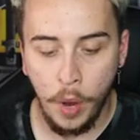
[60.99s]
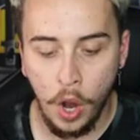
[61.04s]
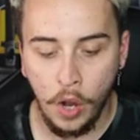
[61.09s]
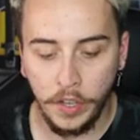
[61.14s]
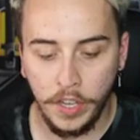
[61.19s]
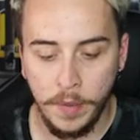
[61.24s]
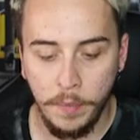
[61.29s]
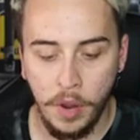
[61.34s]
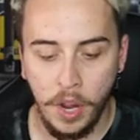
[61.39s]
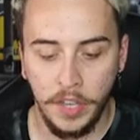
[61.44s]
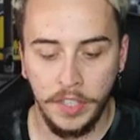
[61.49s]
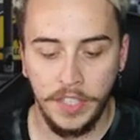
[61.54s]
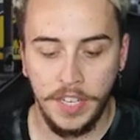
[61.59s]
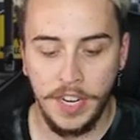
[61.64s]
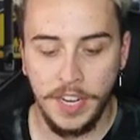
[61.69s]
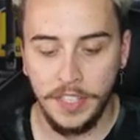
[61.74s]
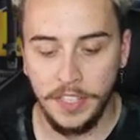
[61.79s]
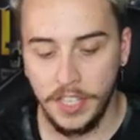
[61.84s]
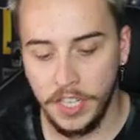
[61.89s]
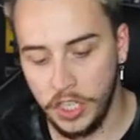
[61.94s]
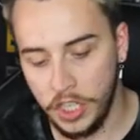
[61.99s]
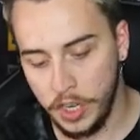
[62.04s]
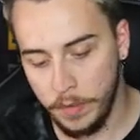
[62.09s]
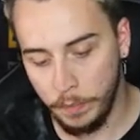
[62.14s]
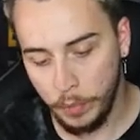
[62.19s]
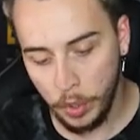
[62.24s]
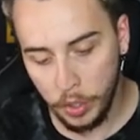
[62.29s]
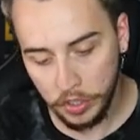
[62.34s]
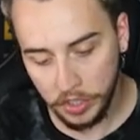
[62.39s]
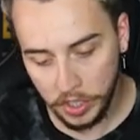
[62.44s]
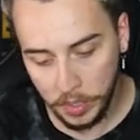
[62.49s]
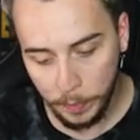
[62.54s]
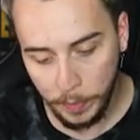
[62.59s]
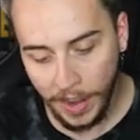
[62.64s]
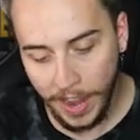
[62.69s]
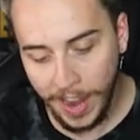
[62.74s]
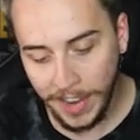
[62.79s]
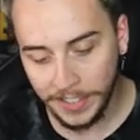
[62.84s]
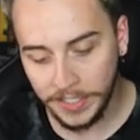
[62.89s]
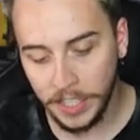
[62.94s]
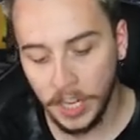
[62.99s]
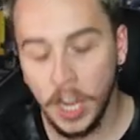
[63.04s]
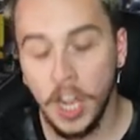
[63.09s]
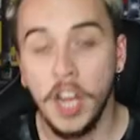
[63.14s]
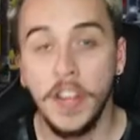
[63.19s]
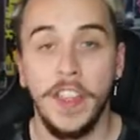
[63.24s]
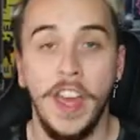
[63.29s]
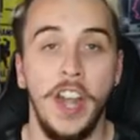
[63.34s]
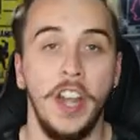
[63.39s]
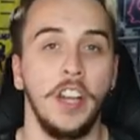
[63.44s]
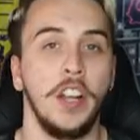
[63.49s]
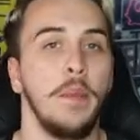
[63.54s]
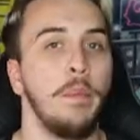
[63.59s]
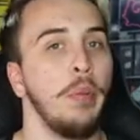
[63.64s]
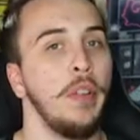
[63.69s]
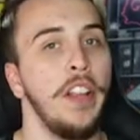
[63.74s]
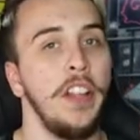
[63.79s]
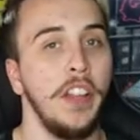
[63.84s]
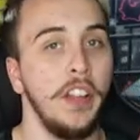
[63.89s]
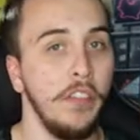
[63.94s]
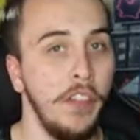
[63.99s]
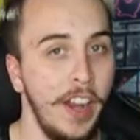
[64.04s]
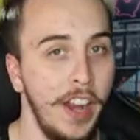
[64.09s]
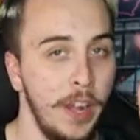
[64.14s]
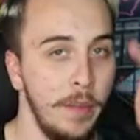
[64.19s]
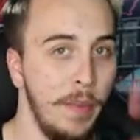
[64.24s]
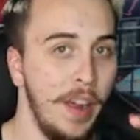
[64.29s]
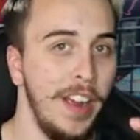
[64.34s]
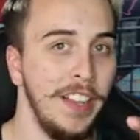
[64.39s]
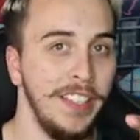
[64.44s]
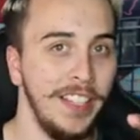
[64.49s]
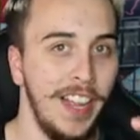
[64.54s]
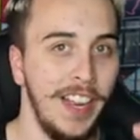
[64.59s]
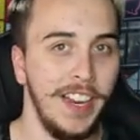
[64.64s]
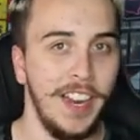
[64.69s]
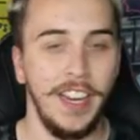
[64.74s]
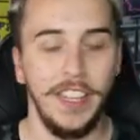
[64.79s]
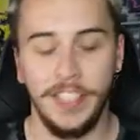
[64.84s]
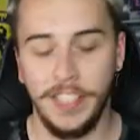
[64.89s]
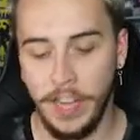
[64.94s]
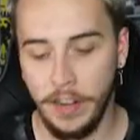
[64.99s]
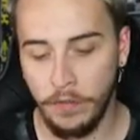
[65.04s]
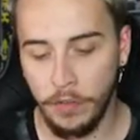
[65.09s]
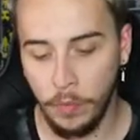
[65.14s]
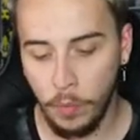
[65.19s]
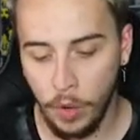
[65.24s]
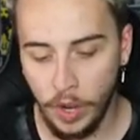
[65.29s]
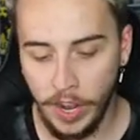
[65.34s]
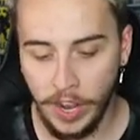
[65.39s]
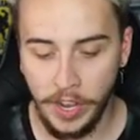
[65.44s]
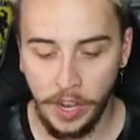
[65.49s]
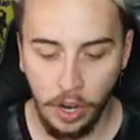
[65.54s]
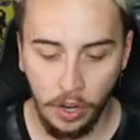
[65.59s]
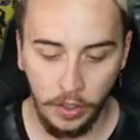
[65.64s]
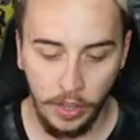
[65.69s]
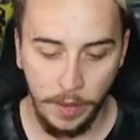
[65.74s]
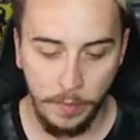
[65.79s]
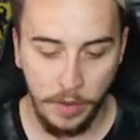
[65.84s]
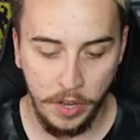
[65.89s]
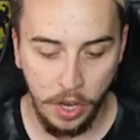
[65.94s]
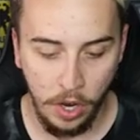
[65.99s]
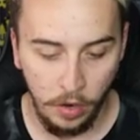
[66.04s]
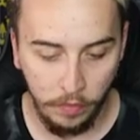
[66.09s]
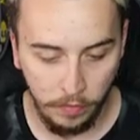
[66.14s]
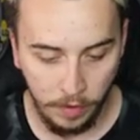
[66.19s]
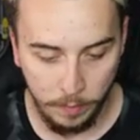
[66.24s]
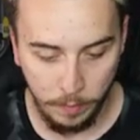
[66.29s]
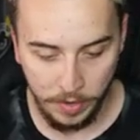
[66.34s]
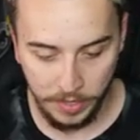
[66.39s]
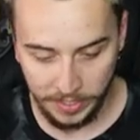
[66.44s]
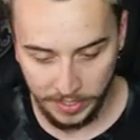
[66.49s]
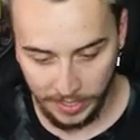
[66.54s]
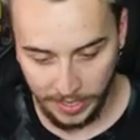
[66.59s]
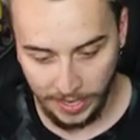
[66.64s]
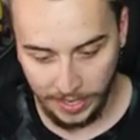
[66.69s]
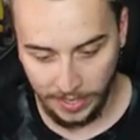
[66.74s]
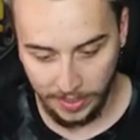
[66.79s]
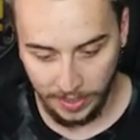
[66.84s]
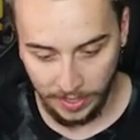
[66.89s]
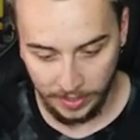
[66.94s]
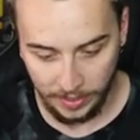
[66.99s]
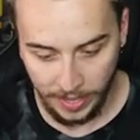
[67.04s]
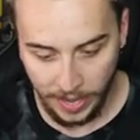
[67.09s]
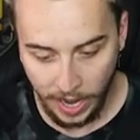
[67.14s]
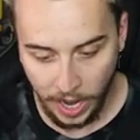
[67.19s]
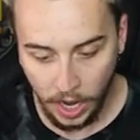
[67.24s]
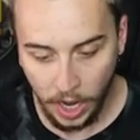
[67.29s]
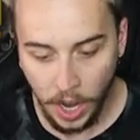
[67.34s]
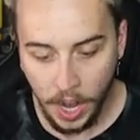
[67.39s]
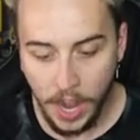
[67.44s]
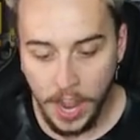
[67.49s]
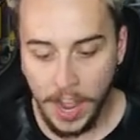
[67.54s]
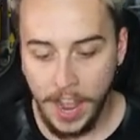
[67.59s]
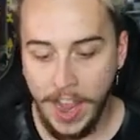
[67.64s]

Pokemon TCG booster packs that are completely randomized, like I said, from what I know. Let me know if I'm missing anything there.